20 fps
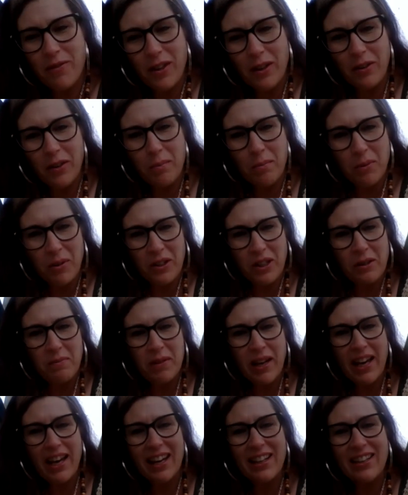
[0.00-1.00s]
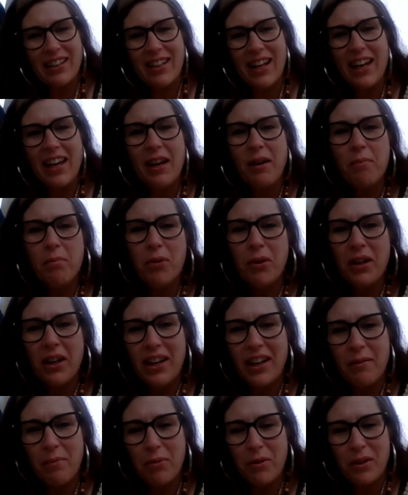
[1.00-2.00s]
feeling pretty bad. And I am
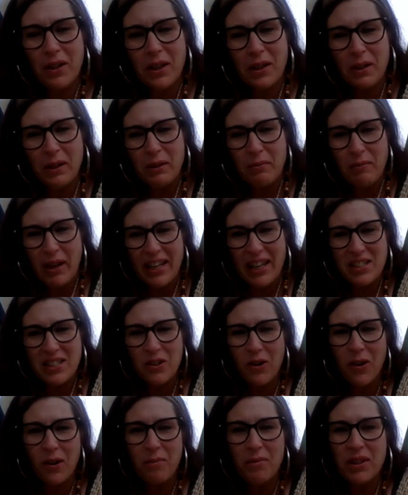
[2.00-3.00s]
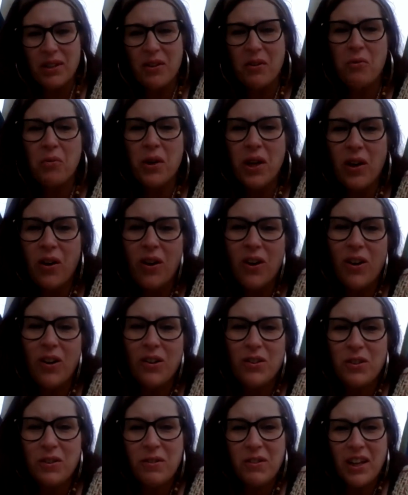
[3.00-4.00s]
putting a pretty good mask on, but don't we
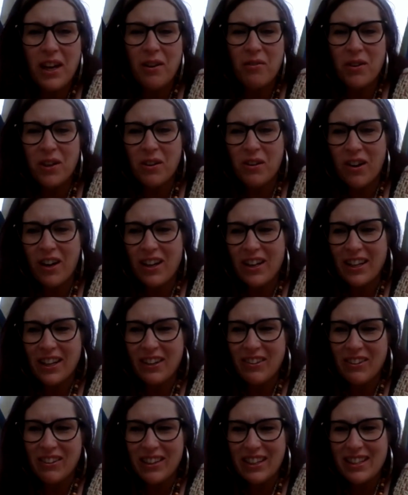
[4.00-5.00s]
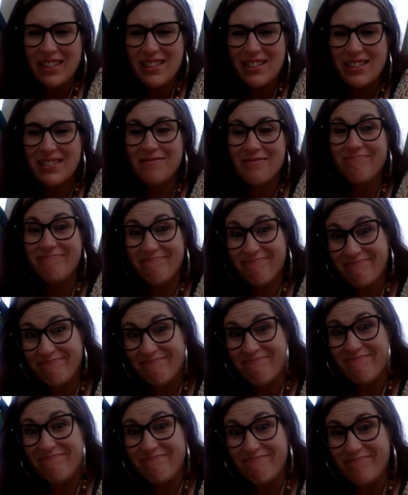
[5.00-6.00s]
all do that with chronic illness?
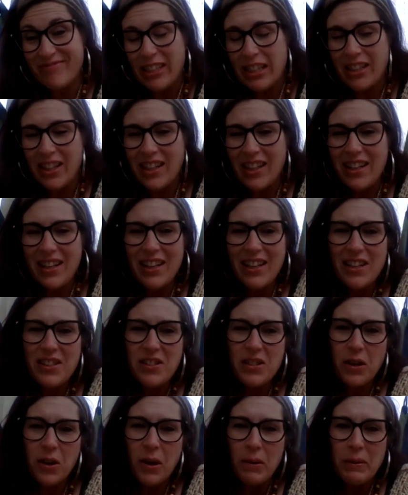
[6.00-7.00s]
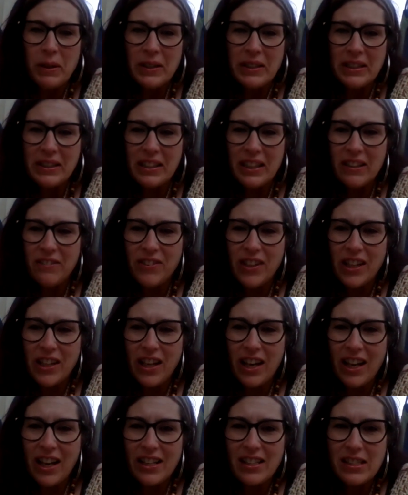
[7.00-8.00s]
So I'm going to leave you
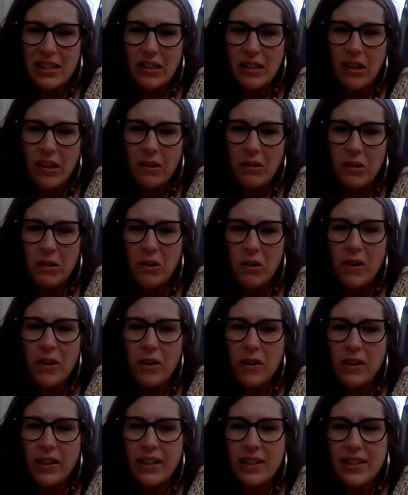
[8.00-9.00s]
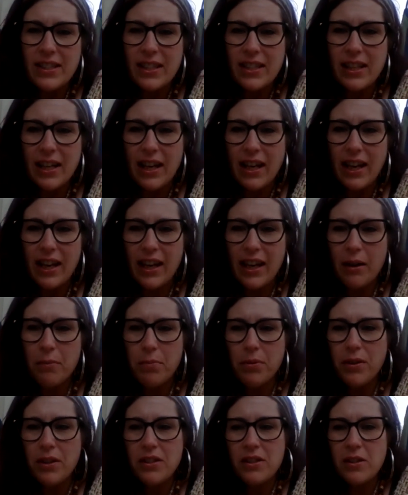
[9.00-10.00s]
guys a little early
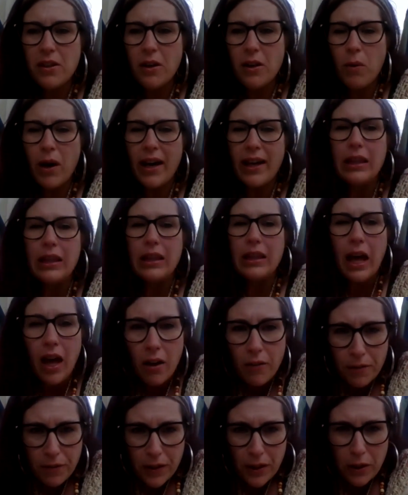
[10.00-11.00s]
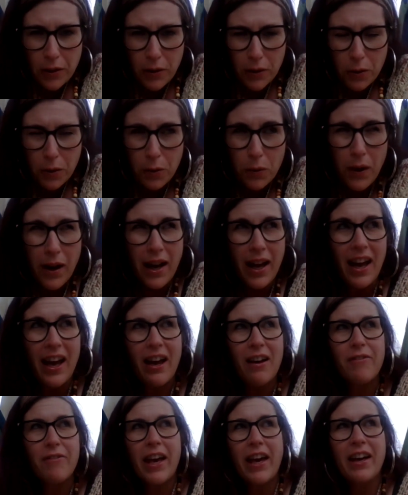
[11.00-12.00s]
today. Please know I love you. I
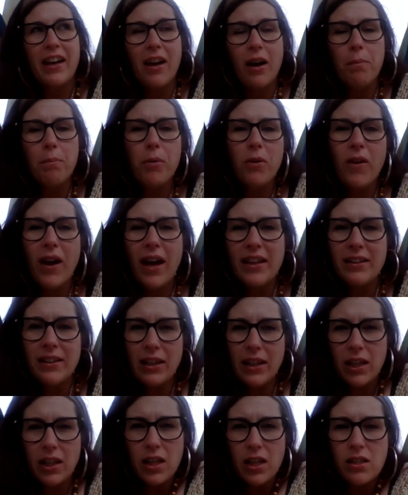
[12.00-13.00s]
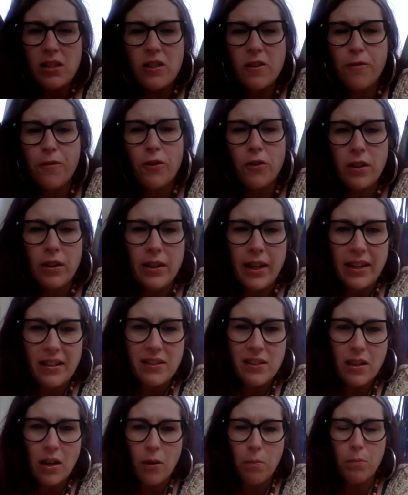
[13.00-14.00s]
have a couple ideas for the
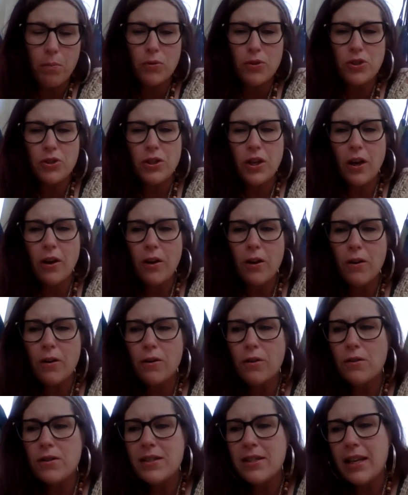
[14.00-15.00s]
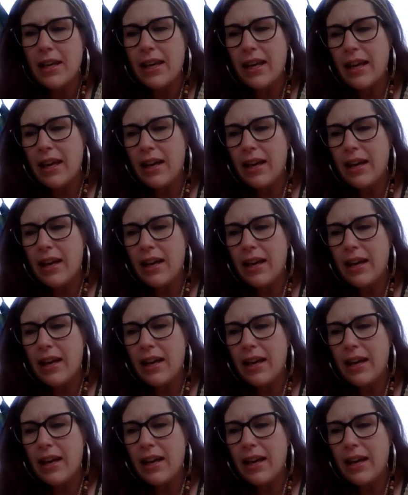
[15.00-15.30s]
next couple shows.